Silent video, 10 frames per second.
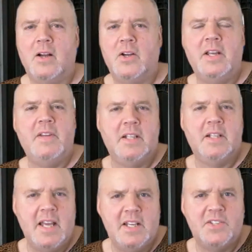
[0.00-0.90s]
Good evening,
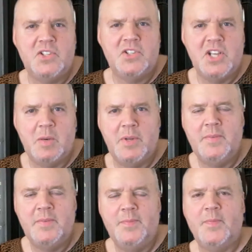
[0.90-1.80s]
ladies and gentlemen,
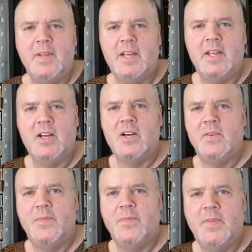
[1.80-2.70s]
here
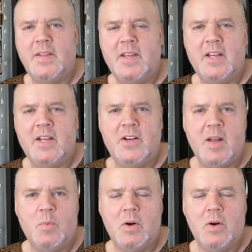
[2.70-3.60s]
in the
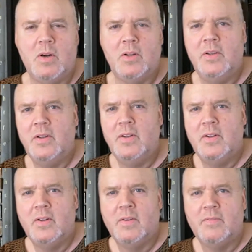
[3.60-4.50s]
internet world,
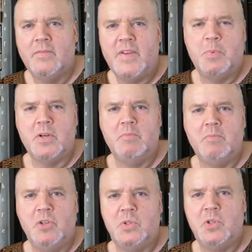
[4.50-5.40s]
Facebook,
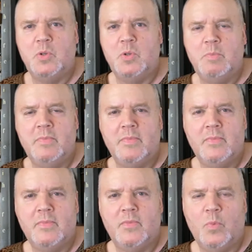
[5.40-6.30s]
YouTube,
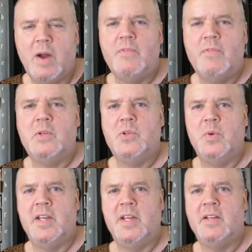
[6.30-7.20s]
wherever you
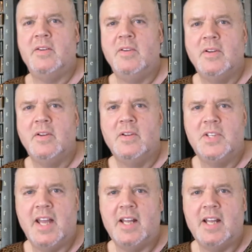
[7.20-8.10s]
tune in
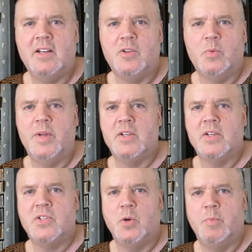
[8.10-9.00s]
to get the real
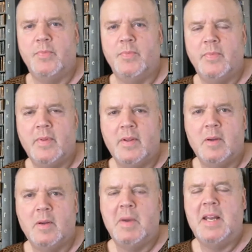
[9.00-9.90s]
scoop.
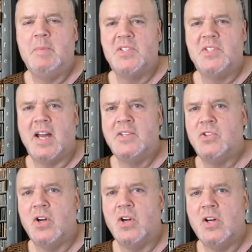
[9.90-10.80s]
My name is Don
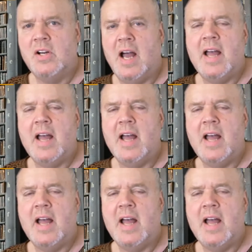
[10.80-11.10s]
Strong.